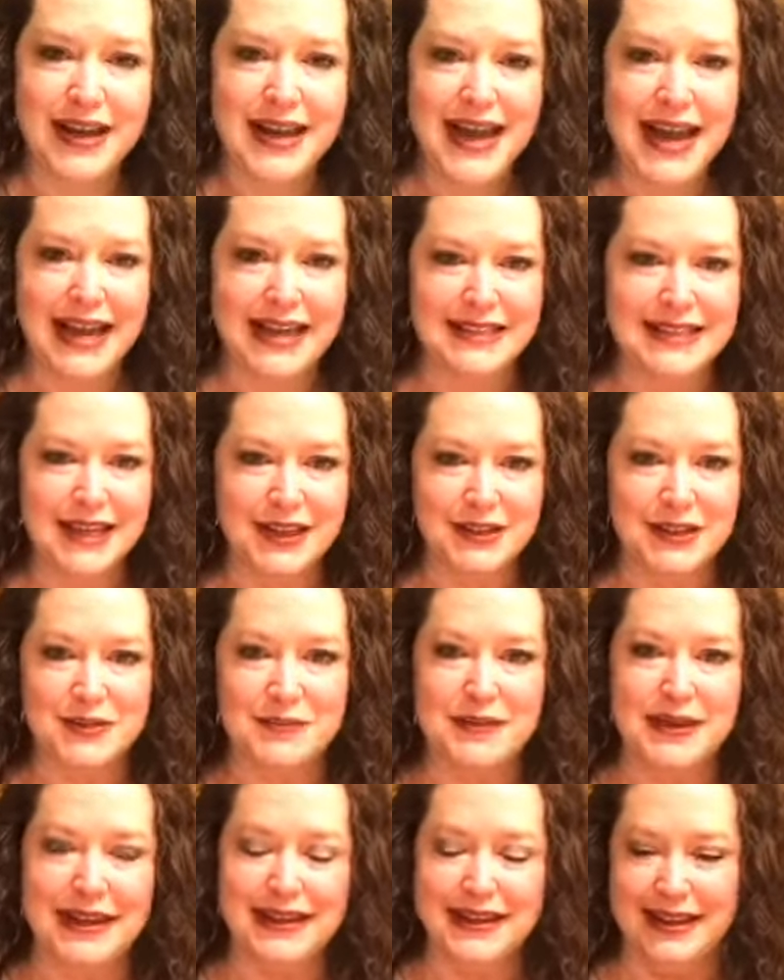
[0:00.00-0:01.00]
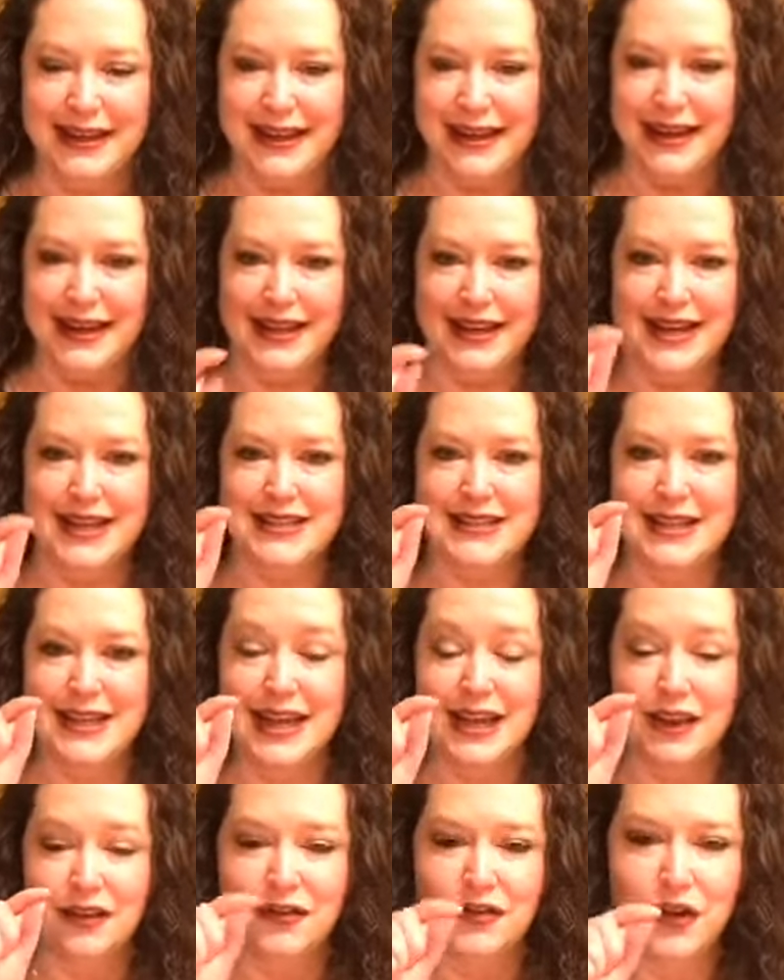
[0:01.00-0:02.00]
he tells Gideon, he said,
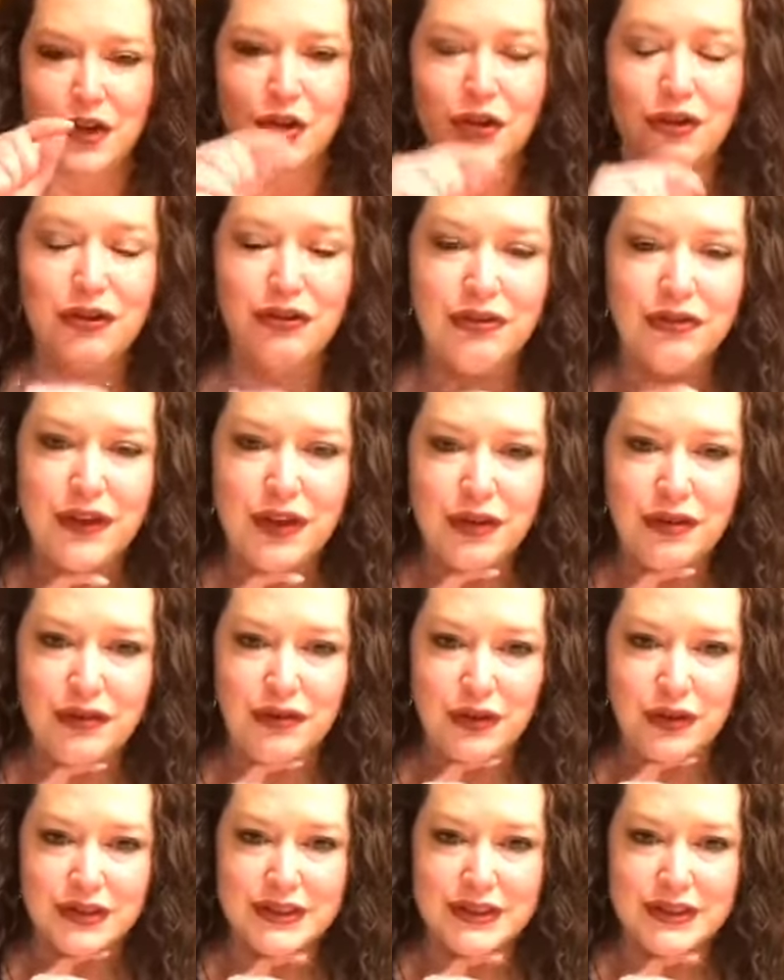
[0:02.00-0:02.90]
if you're fearful,